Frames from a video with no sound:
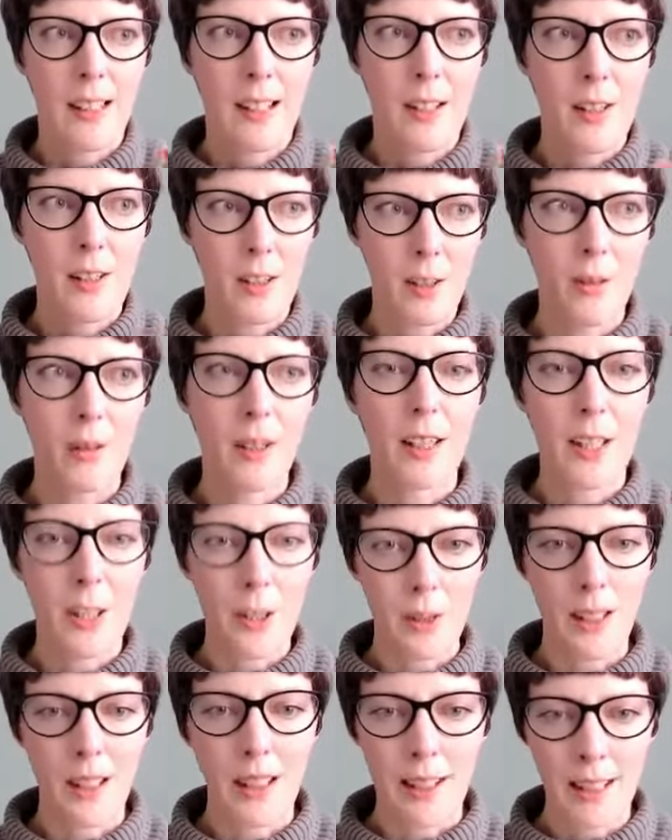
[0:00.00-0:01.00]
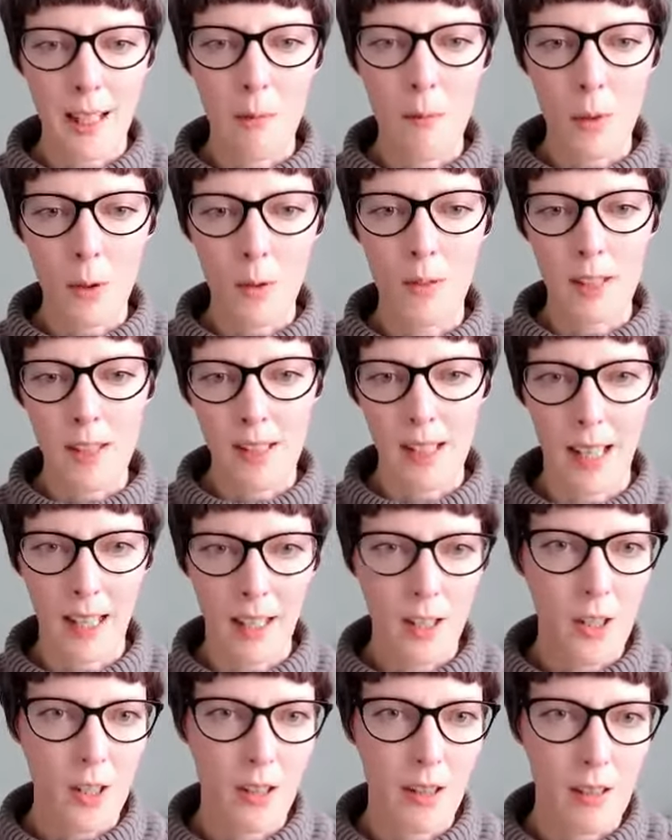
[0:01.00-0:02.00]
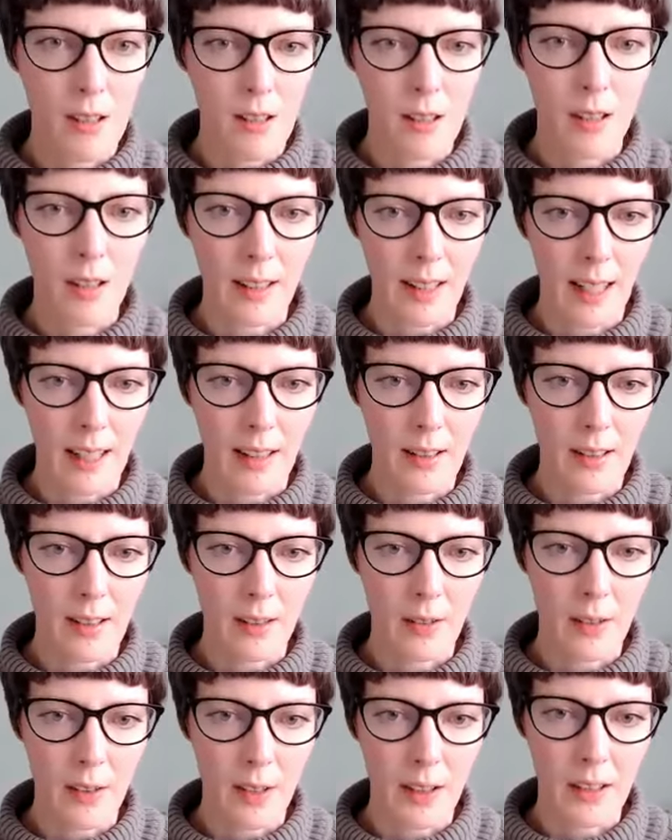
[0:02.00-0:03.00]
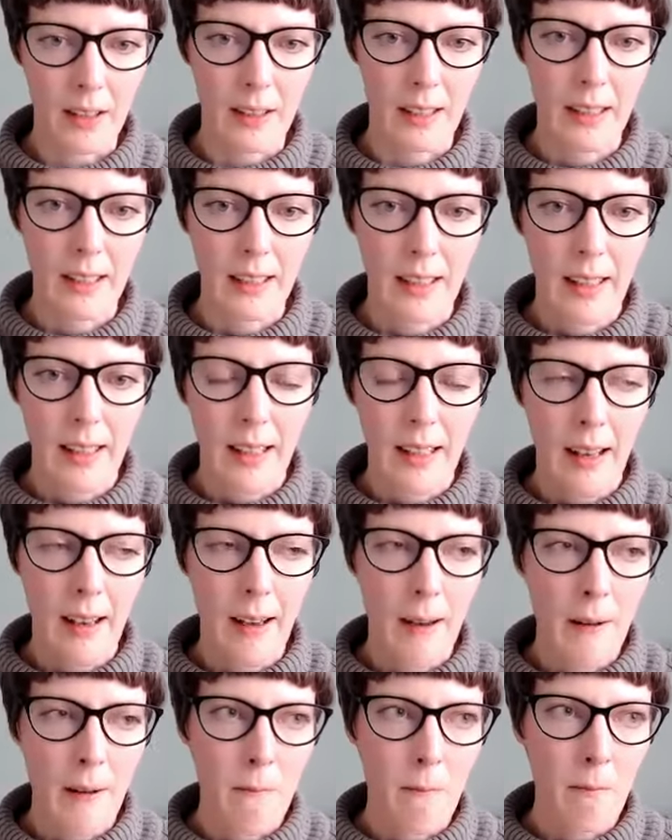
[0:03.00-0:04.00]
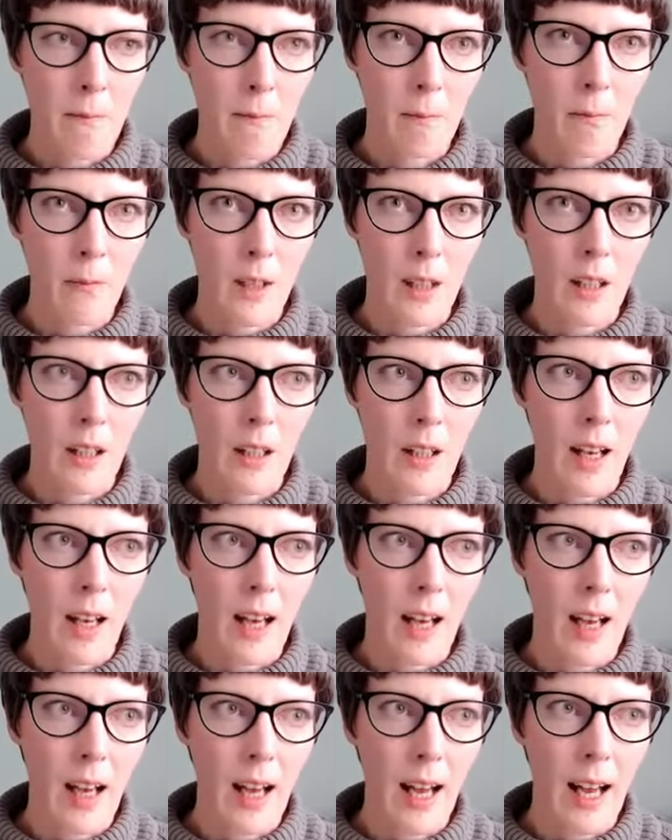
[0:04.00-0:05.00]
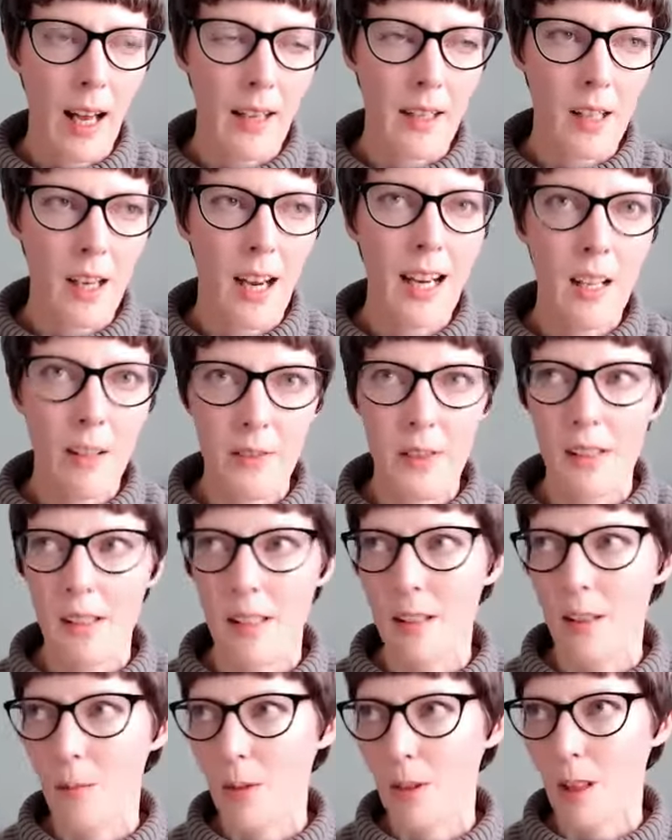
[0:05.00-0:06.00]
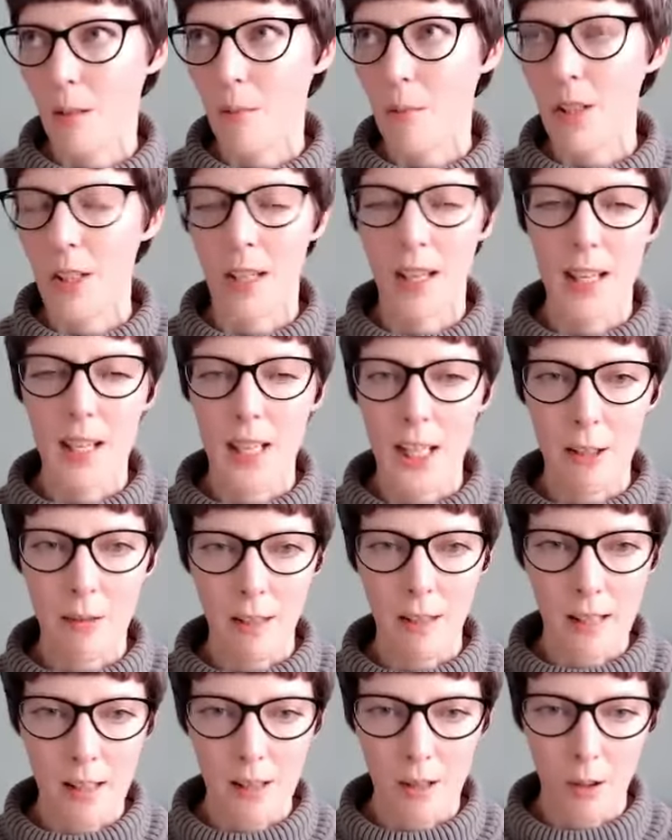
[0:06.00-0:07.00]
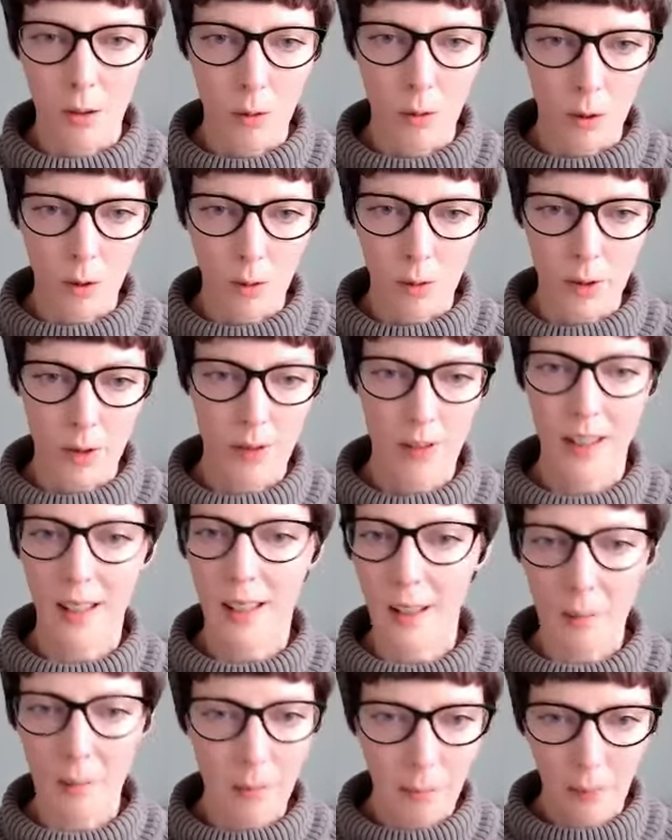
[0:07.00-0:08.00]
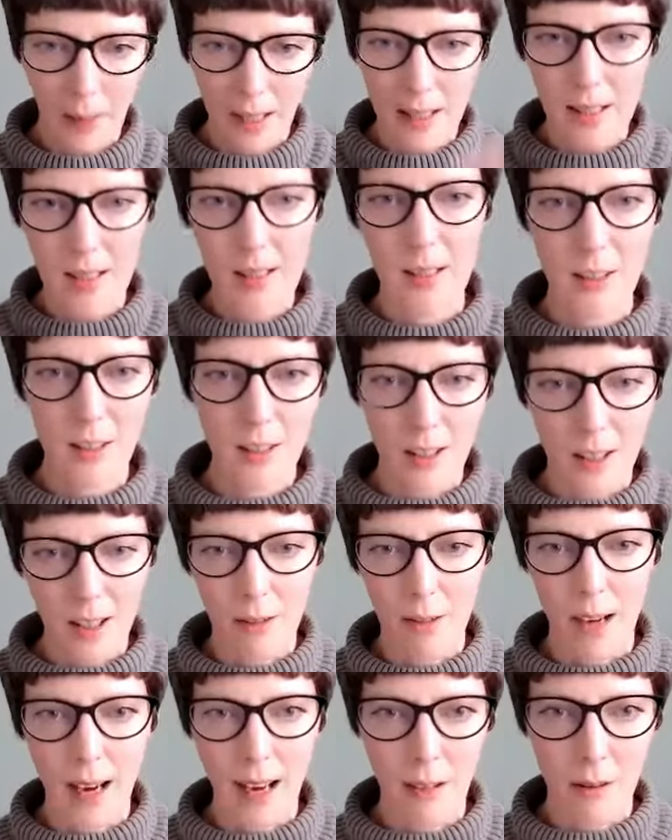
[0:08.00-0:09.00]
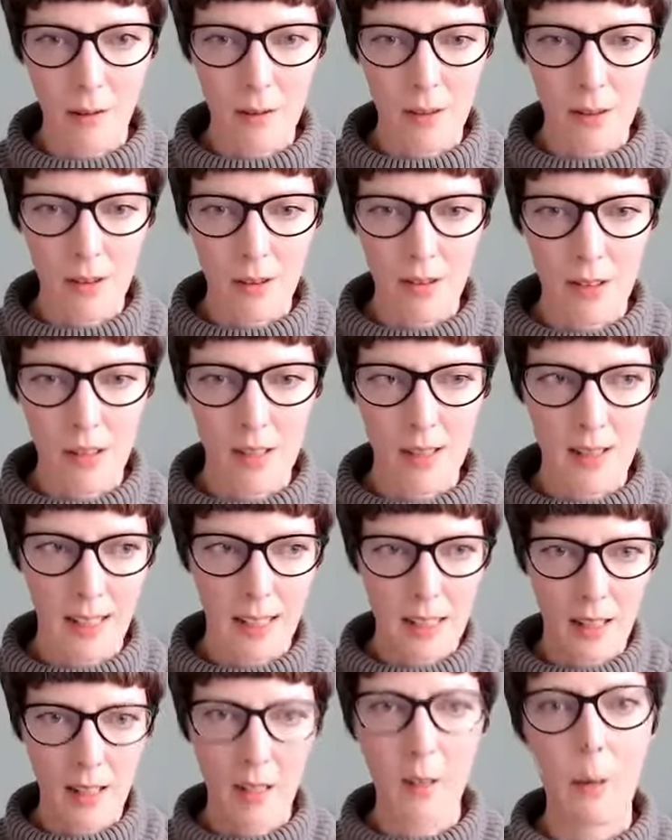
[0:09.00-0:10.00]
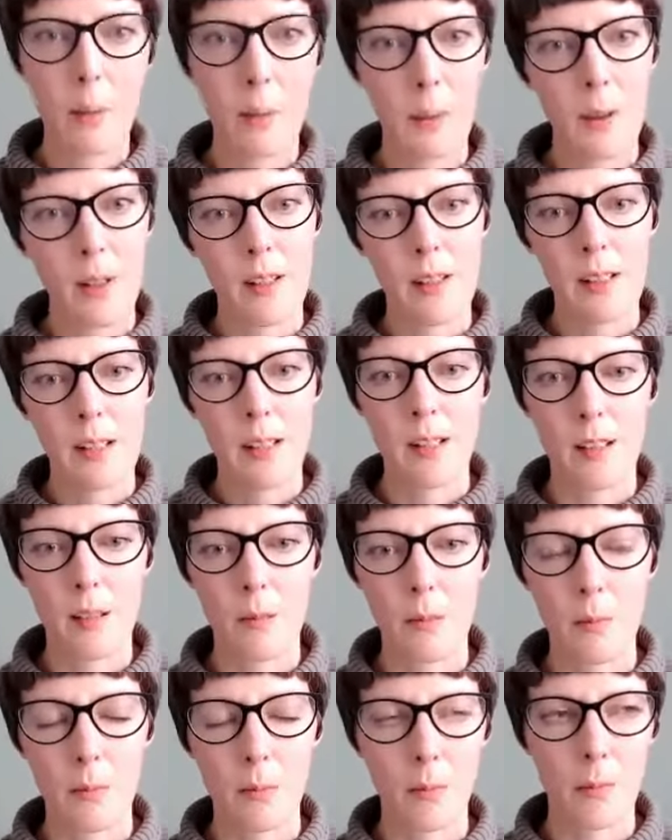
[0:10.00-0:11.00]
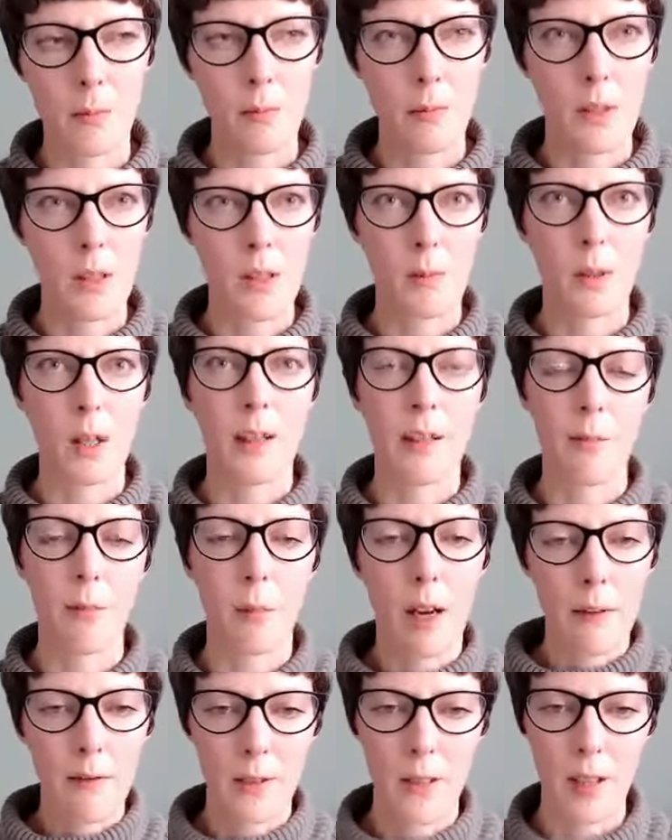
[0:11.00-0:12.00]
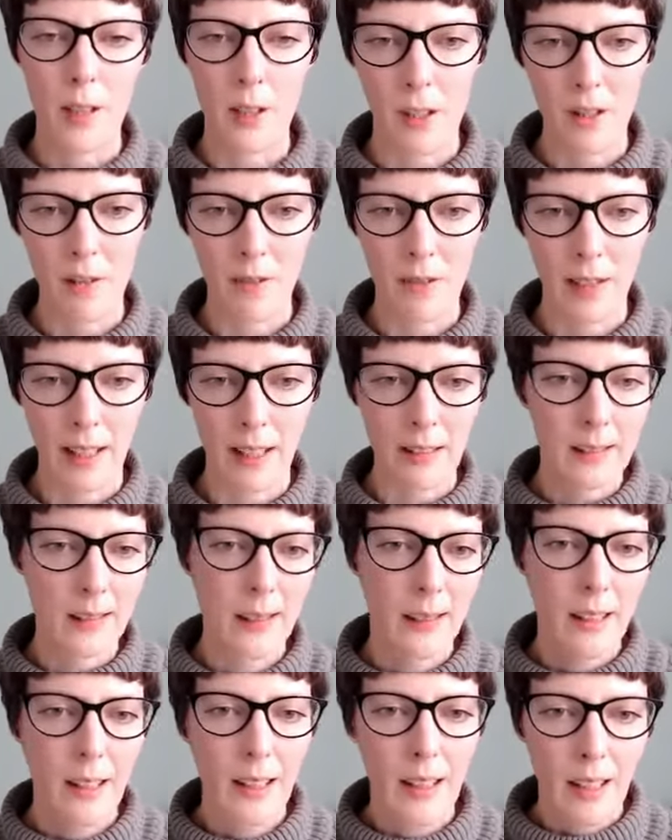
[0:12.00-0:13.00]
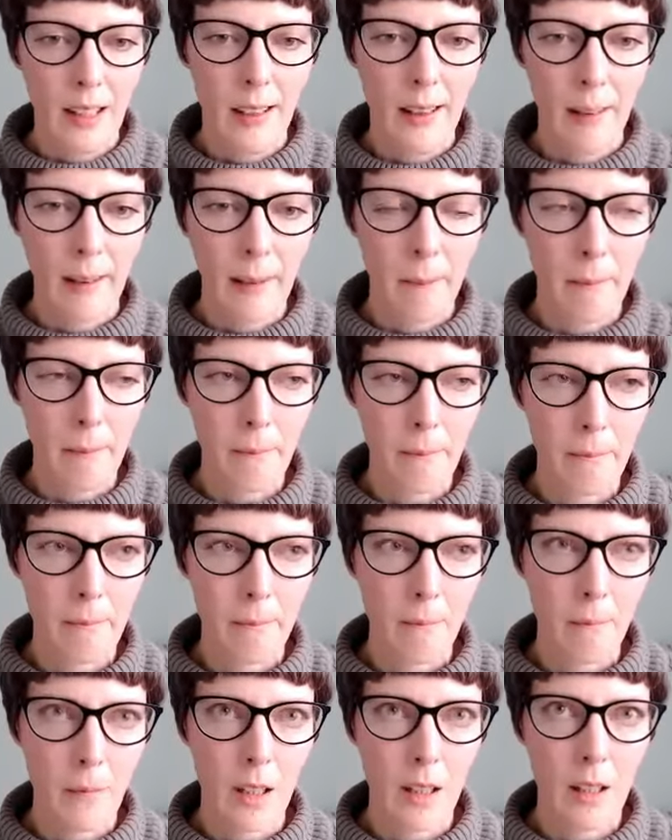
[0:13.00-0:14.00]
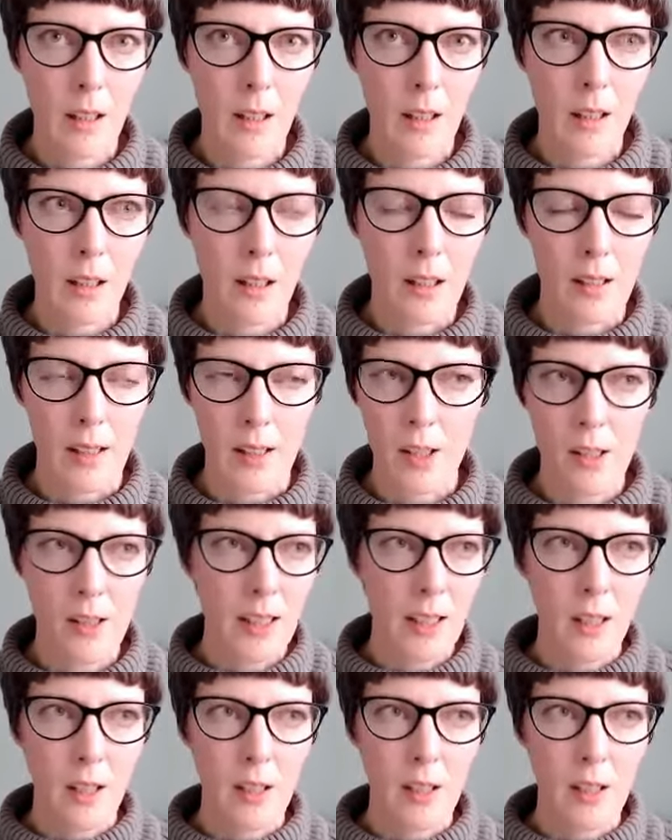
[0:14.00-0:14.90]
so that you can then move into action and start getting stuff done. Um, and I love the system so much, I actually created a whole course um, based around setting up a system that's kind of my version of that. because um, I just think